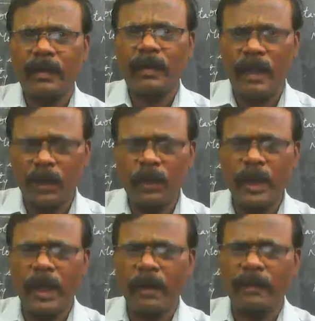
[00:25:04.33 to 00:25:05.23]
Now
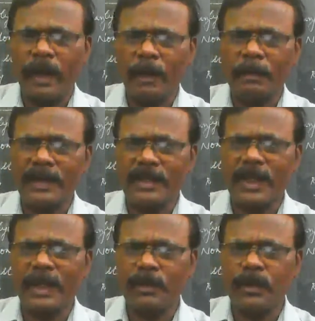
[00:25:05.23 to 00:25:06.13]
you have ample
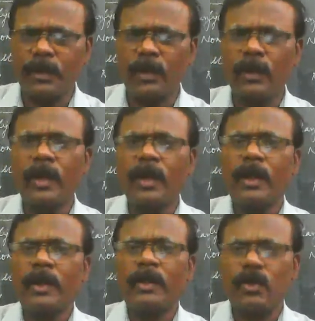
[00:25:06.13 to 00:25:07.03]
time to
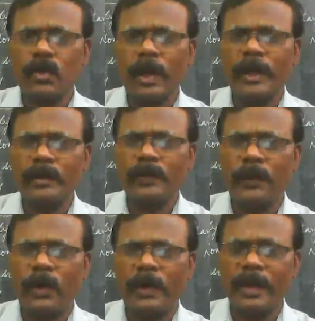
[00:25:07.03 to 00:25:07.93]
utilize
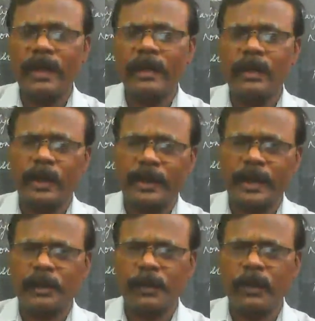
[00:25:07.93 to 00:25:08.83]
for reading your
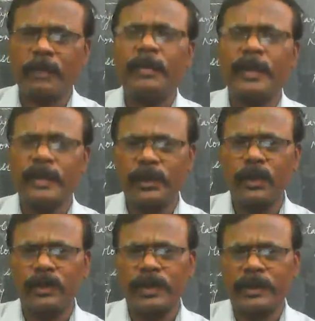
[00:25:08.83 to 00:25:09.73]
textbook. Please
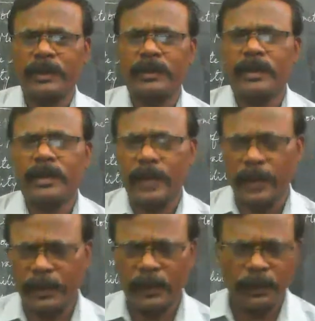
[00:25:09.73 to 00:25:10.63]
use it.
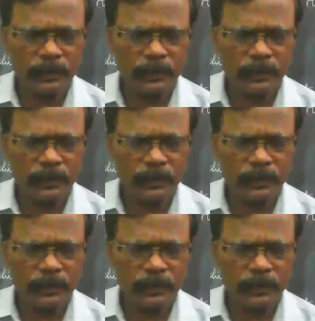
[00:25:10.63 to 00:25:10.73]
Thank you.